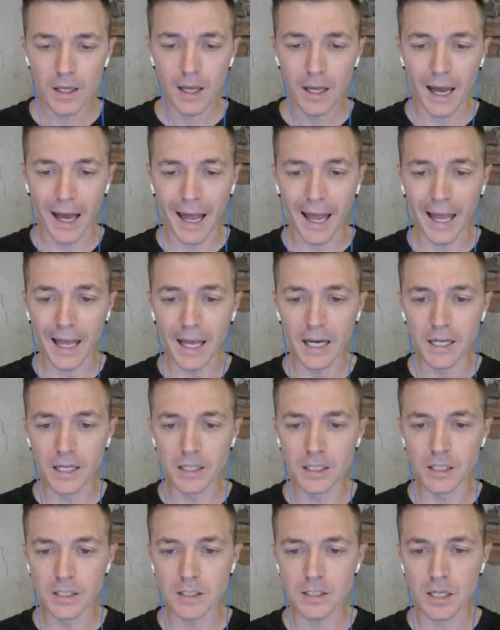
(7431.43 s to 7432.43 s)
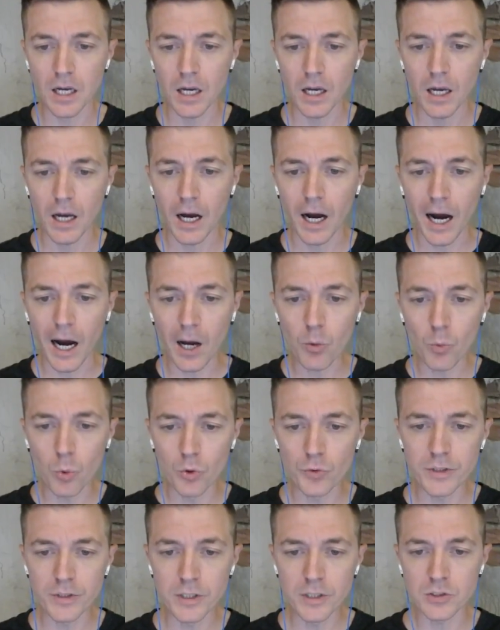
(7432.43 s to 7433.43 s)
And I will
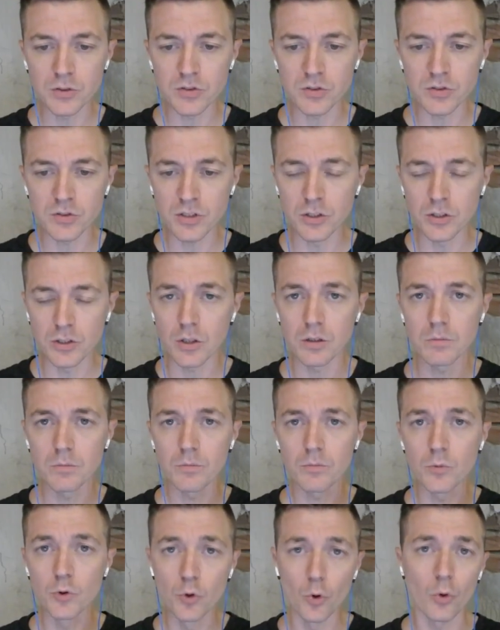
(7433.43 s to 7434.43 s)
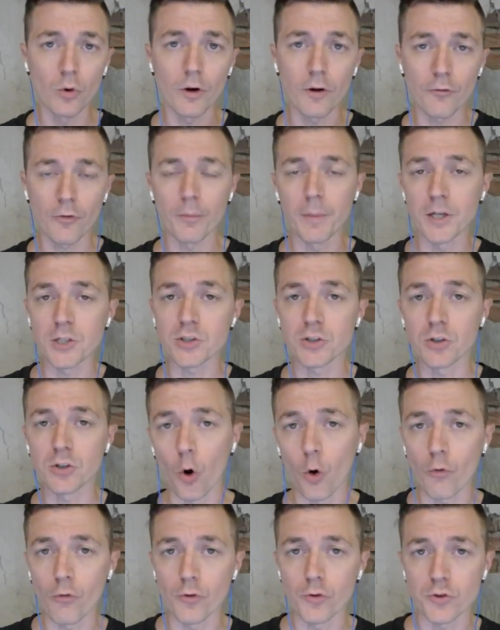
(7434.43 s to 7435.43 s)
need to send your information
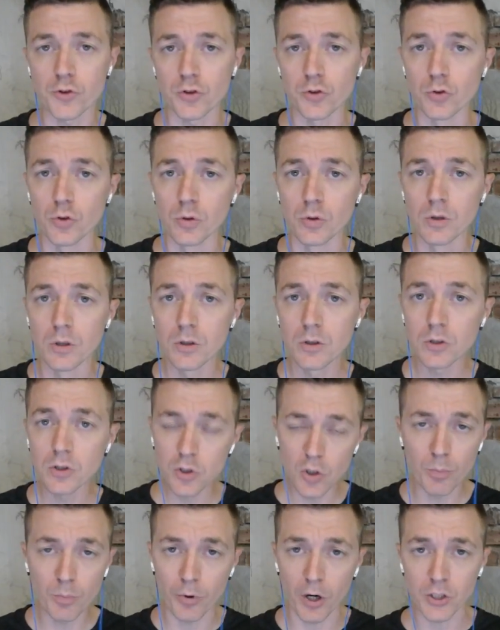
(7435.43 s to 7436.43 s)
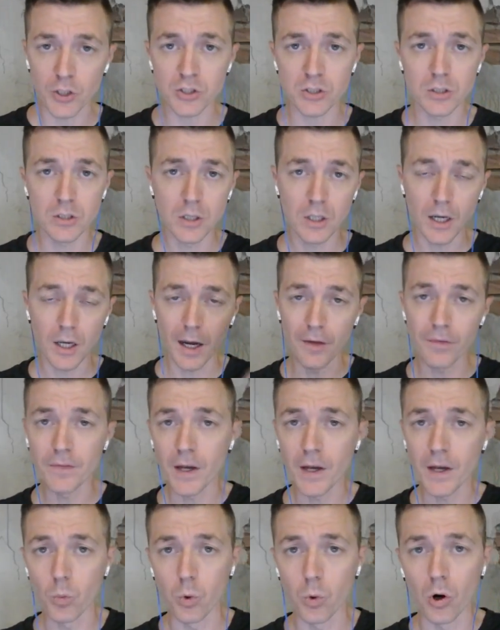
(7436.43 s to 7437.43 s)
over to QBrush and they
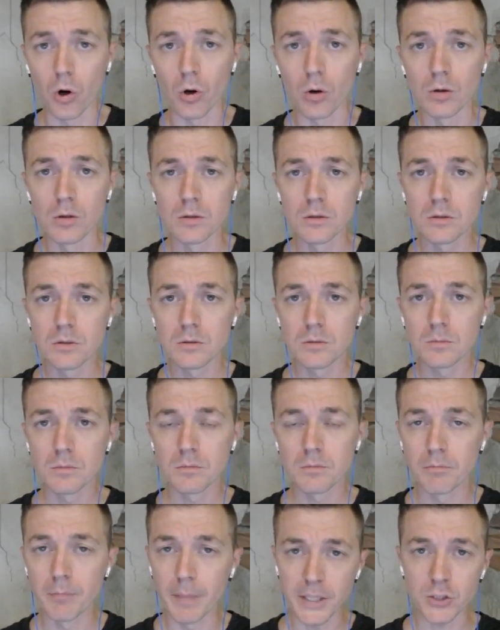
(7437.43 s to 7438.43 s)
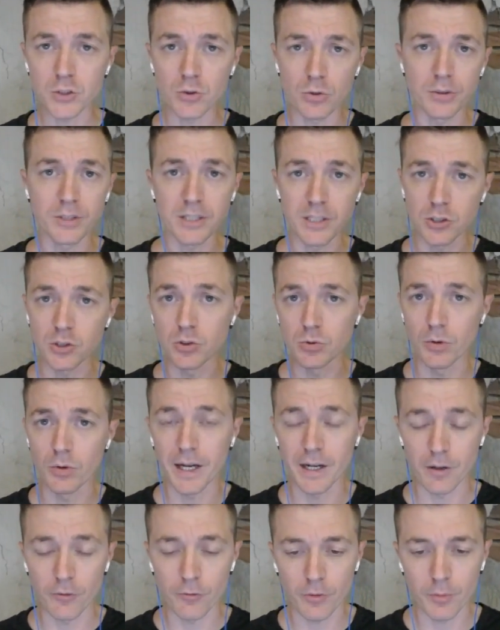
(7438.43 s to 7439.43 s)
will make sure to get you that
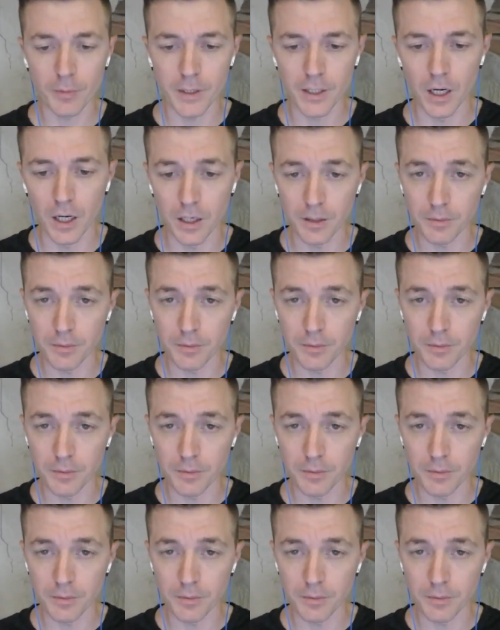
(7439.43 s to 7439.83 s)
information,